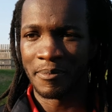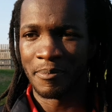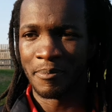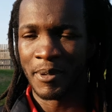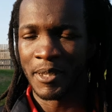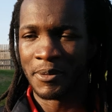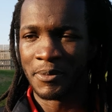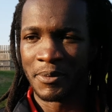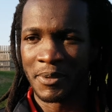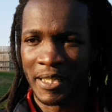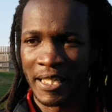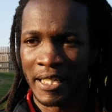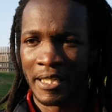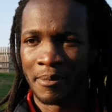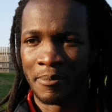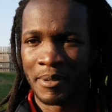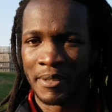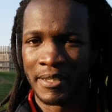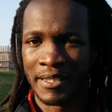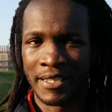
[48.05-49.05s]
mental
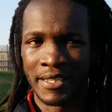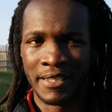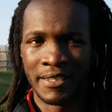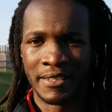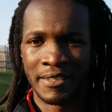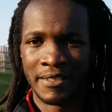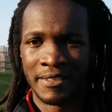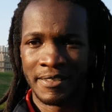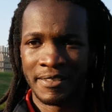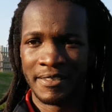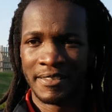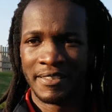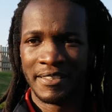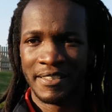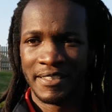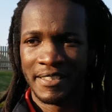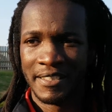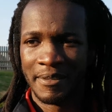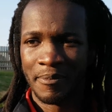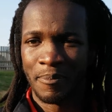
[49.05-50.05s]
game, and then
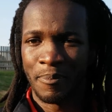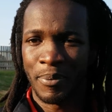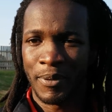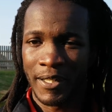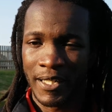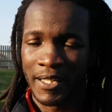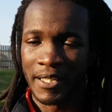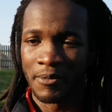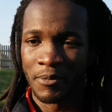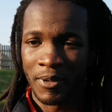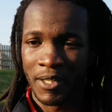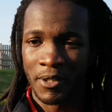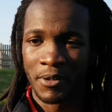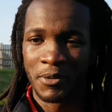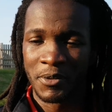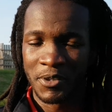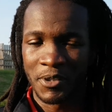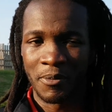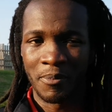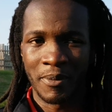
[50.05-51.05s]
playing while
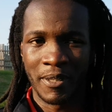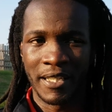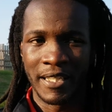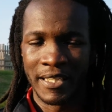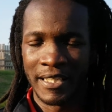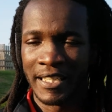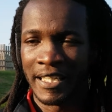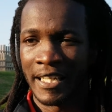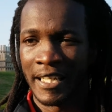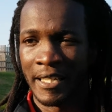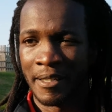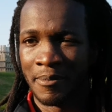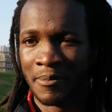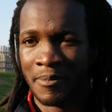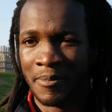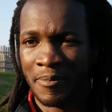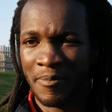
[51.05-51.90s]
also playing the game,